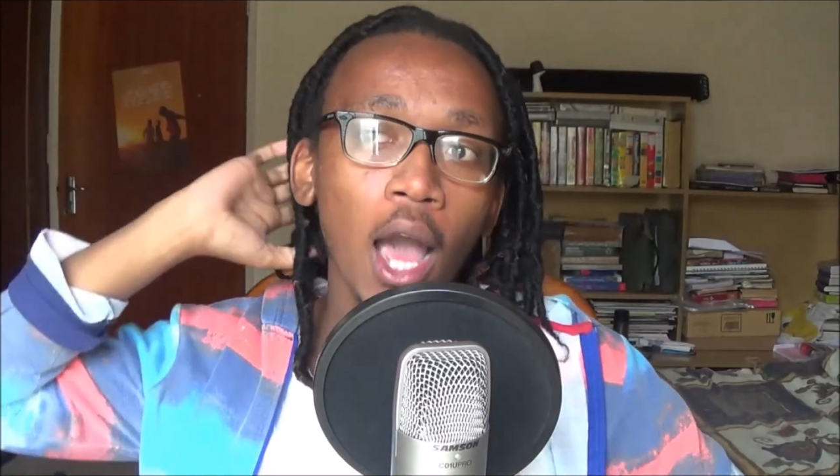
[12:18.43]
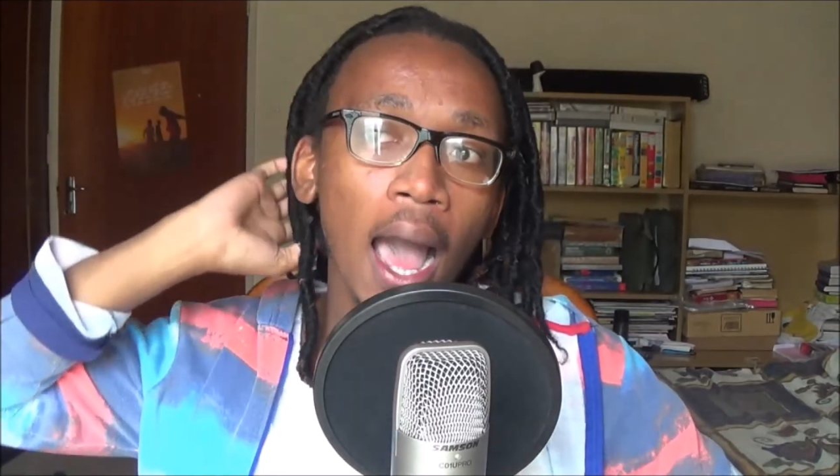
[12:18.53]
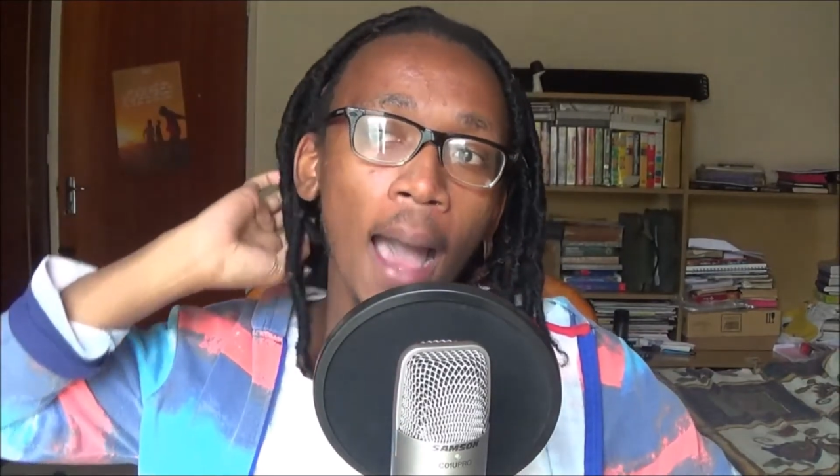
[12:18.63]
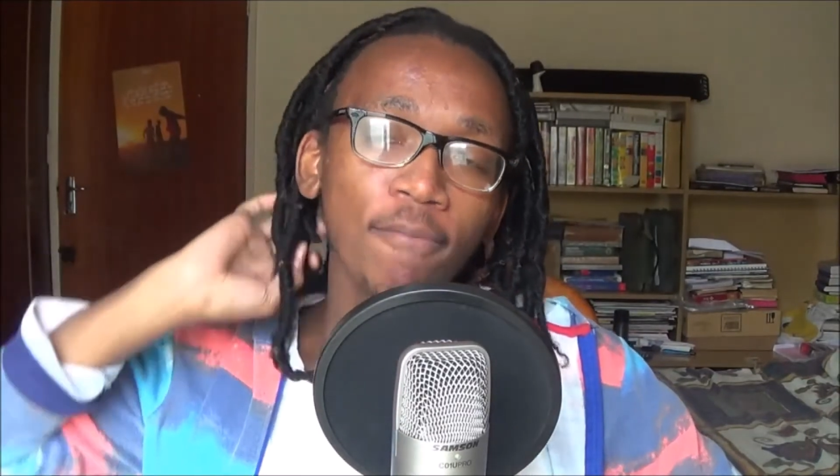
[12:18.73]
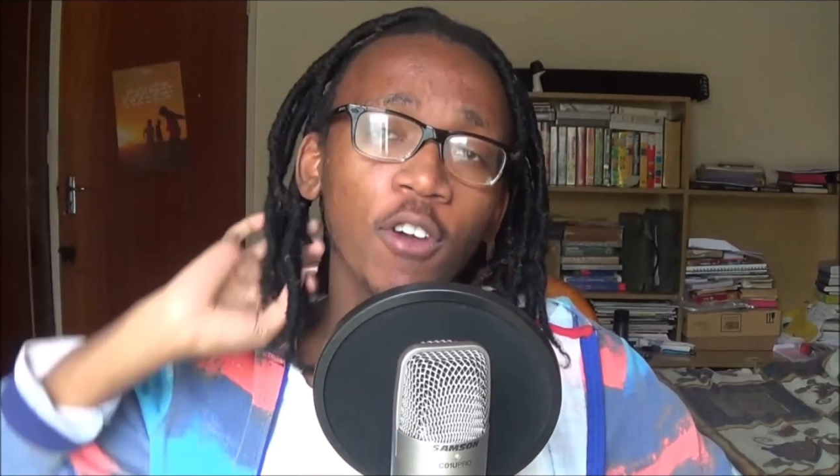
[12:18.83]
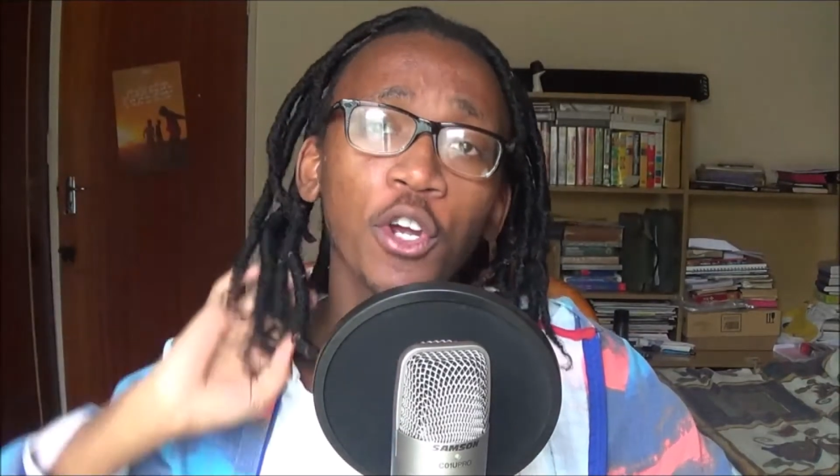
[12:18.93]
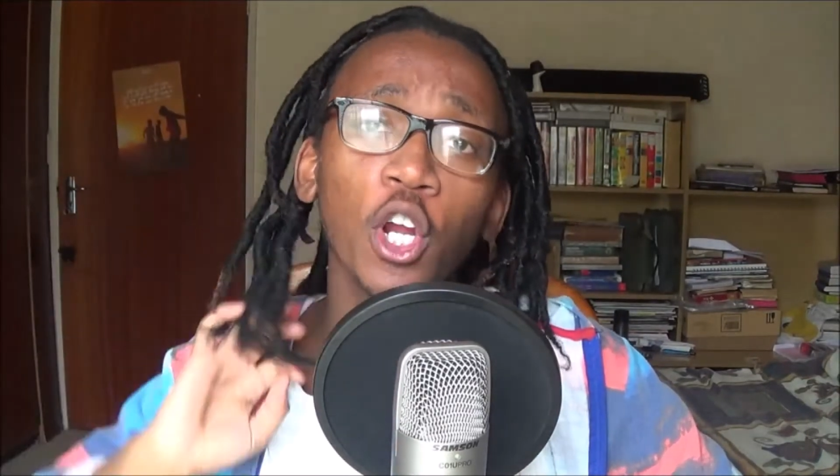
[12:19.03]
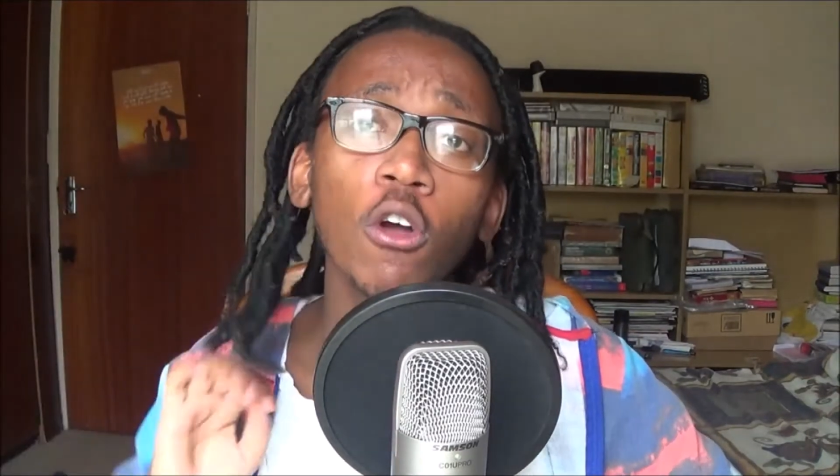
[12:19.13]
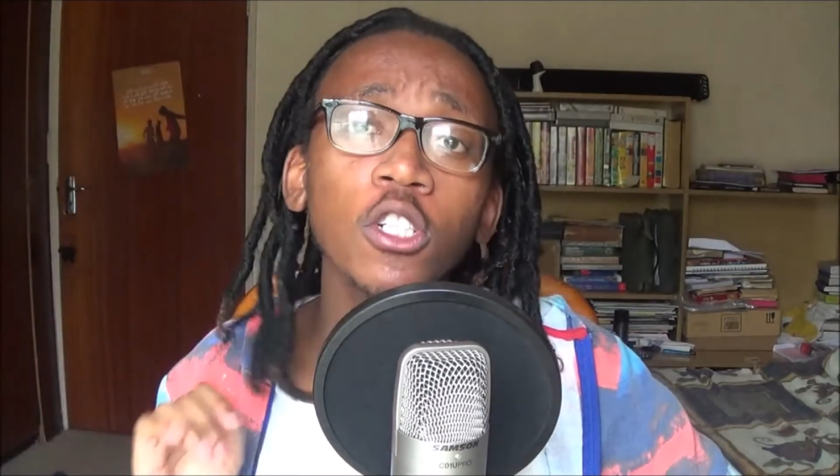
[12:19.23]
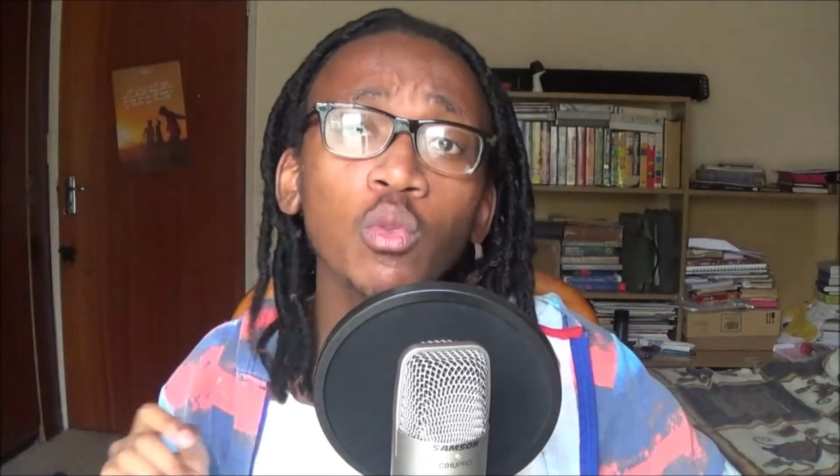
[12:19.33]
I'm very
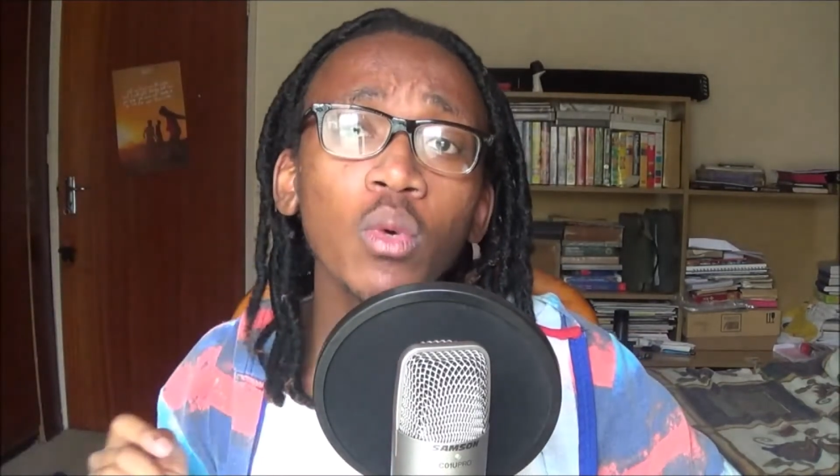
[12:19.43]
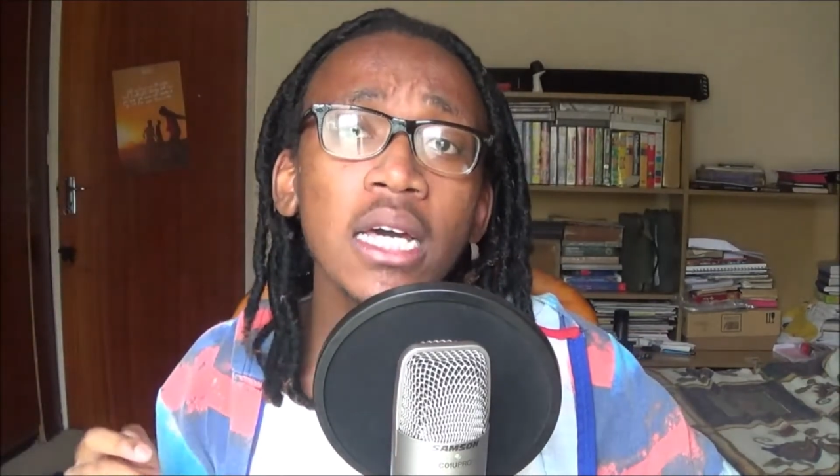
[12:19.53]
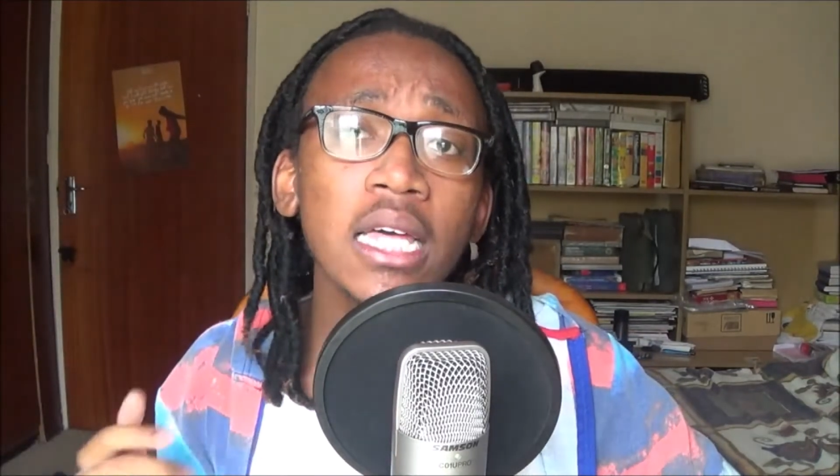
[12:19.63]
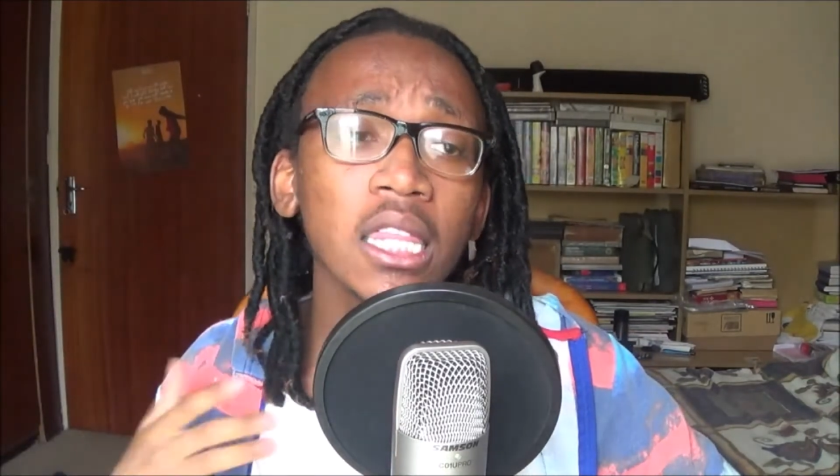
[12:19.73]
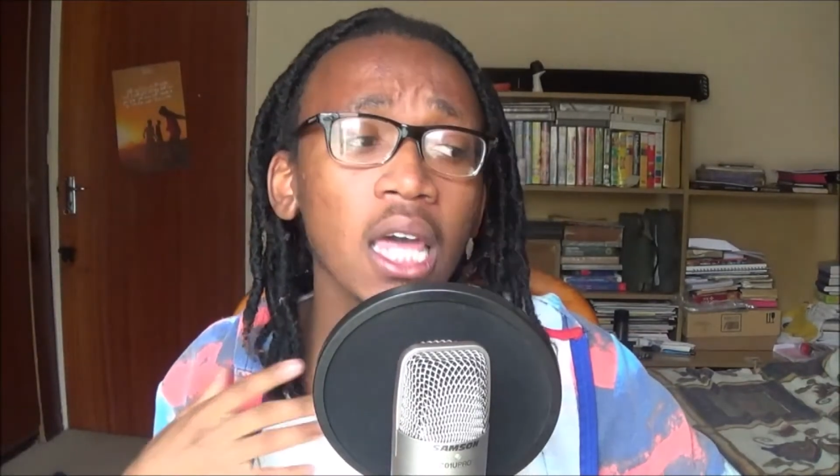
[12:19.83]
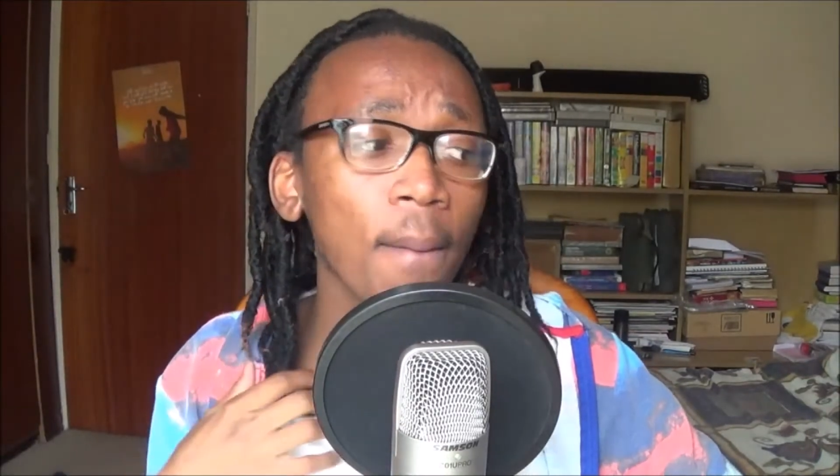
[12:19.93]
close with,